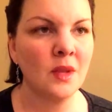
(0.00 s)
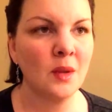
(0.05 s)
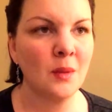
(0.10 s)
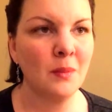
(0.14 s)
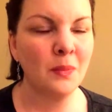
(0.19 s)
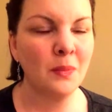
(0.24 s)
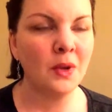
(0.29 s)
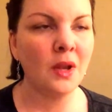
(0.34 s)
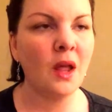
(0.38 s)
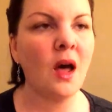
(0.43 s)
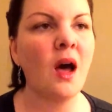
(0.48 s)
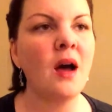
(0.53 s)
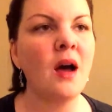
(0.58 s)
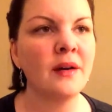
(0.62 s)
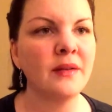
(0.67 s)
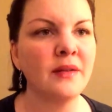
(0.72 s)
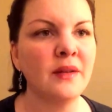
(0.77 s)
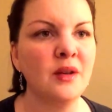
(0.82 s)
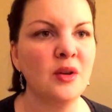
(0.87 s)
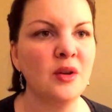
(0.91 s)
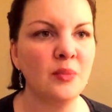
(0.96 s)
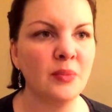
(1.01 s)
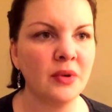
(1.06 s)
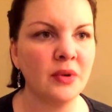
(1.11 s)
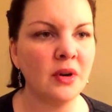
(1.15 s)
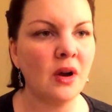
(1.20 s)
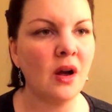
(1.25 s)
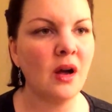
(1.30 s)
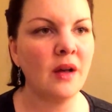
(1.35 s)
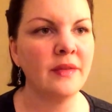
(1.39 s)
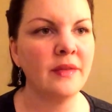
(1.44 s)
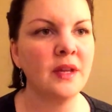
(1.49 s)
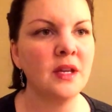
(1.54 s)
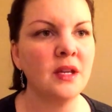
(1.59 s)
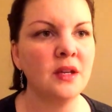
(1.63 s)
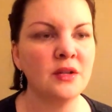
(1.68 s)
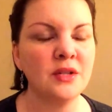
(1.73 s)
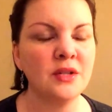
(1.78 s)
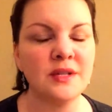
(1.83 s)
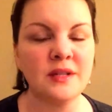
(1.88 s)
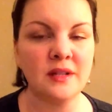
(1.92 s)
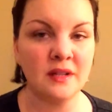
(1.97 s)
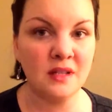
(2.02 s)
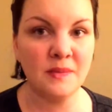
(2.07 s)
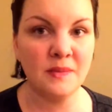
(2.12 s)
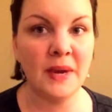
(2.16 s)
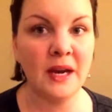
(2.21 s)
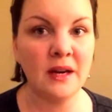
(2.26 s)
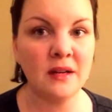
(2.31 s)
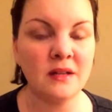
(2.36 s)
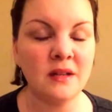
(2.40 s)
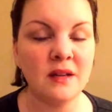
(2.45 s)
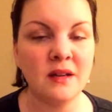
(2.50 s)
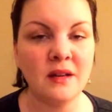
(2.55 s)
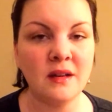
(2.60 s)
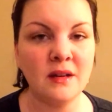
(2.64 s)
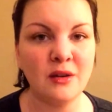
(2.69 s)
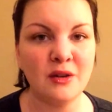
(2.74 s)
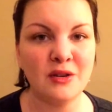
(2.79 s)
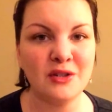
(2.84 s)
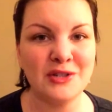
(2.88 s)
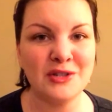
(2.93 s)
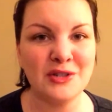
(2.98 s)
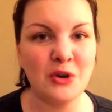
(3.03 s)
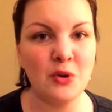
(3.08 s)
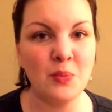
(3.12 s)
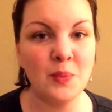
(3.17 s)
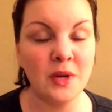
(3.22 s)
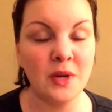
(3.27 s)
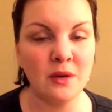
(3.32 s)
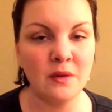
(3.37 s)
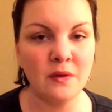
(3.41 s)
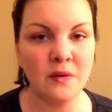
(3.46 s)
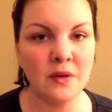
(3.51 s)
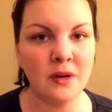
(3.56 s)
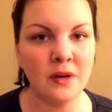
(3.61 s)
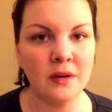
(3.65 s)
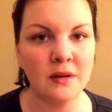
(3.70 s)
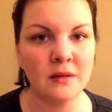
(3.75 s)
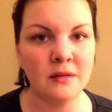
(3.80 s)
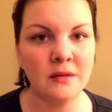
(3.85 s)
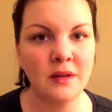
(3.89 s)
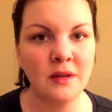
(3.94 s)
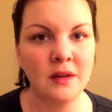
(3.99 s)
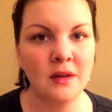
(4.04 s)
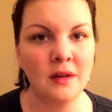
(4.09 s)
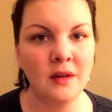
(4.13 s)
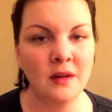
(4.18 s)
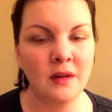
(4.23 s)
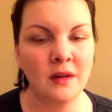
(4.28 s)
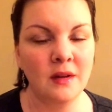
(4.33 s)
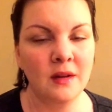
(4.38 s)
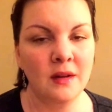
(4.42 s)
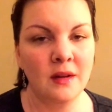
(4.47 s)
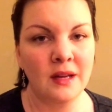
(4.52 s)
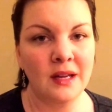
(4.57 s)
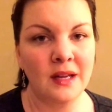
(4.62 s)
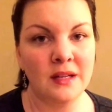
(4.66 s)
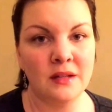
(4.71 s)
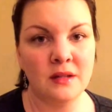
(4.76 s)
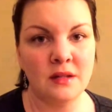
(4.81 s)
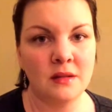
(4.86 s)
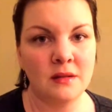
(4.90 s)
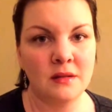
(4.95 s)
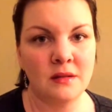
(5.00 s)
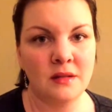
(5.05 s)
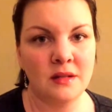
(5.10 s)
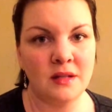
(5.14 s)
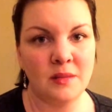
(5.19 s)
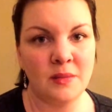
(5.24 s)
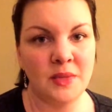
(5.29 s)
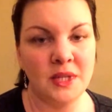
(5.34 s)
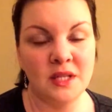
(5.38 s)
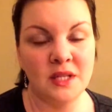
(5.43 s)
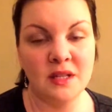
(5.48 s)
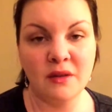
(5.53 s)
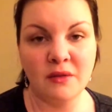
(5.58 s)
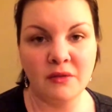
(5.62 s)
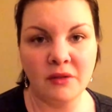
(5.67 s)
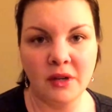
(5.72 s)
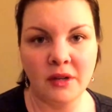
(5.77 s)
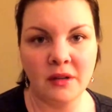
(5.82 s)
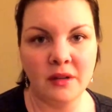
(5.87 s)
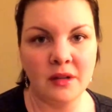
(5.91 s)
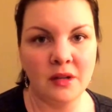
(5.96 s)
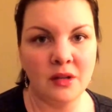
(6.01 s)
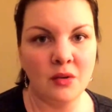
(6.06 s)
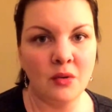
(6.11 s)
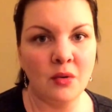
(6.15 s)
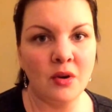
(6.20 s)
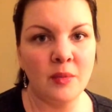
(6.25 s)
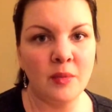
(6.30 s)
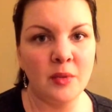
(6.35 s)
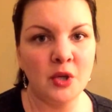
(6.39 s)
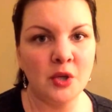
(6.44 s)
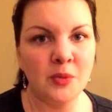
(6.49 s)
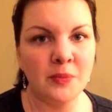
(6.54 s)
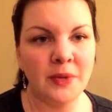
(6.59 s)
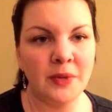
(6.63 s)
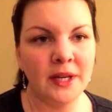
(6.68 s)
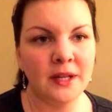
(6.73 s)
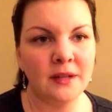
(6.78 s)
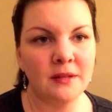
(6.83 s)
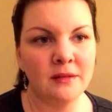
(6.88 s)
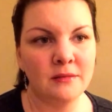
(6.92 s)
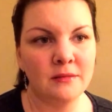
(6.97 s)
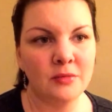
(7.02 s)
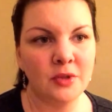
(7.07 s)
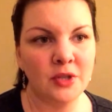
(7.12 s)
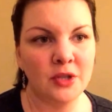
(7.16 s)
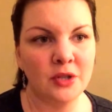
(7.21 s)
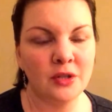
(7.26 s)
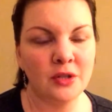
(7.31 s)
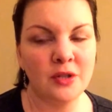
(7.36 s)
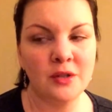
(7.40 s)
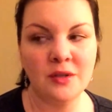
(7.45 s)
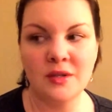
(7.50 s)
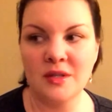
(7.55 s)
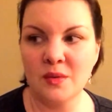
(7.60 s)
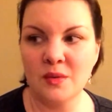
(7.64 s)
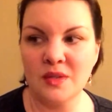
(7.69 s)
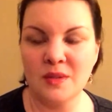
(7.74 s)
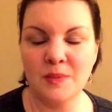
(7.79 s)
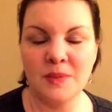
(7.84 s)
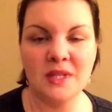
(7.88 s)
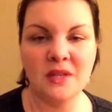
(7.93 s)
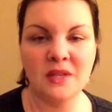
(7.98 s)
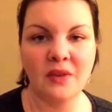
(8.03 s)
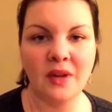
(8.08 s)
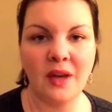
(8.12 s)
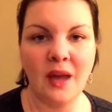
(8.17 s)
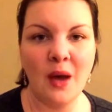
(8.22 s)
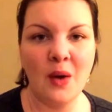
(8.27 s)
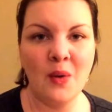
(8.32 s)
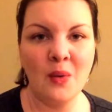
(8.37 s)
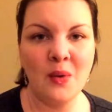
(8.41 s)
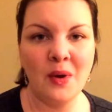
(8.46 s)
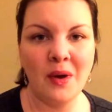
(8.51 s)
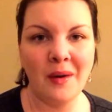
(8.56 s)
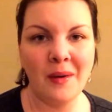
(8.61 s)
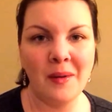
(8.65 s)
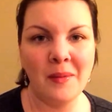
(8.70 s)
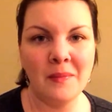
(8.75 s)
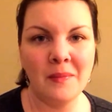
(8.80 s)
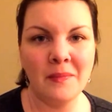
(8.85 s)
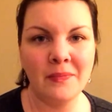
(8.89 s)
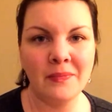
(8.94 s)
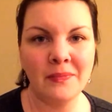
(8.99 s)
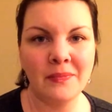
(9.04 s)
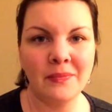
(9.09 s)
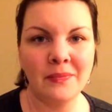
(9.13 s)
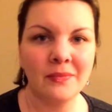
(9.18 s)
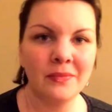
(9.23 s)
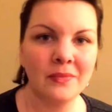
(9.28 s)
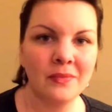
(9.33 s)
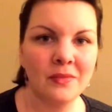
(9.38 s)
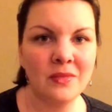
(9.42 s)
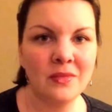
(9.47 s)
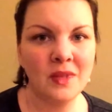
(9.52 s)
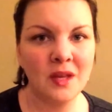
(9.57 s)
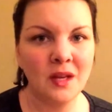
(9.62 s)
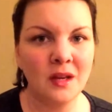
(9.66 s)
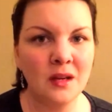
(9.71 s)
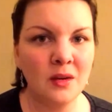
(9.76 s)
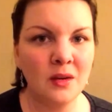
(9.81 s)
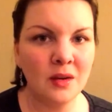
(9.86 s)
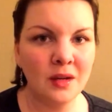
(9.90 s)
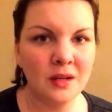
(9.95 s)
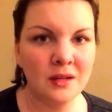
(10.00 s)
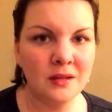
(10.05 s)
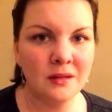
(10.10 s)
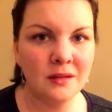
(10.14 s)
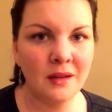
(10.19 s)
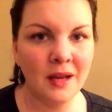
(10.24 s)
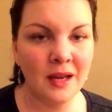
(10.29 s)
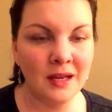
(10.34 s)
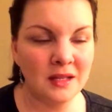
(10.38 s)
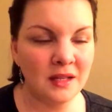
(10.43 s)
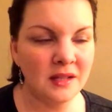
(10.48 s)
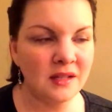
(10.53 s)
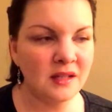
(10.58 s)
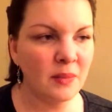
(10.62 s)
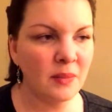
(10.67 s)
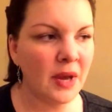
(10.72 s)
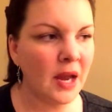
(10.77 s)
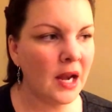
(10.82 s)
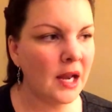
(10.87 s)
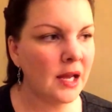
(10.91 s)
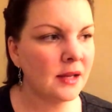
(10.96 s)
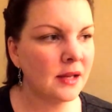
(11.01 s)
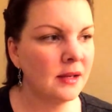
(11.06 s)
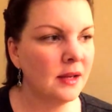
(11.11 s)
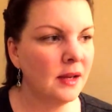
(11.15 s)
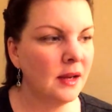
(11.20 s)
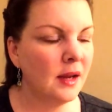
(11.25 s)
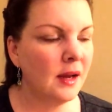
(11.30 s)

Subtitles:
block that you put on that you just expect it, and you're just hoping for it to be different than normal. But when you're used to a specific outcome, then you can anticipate it.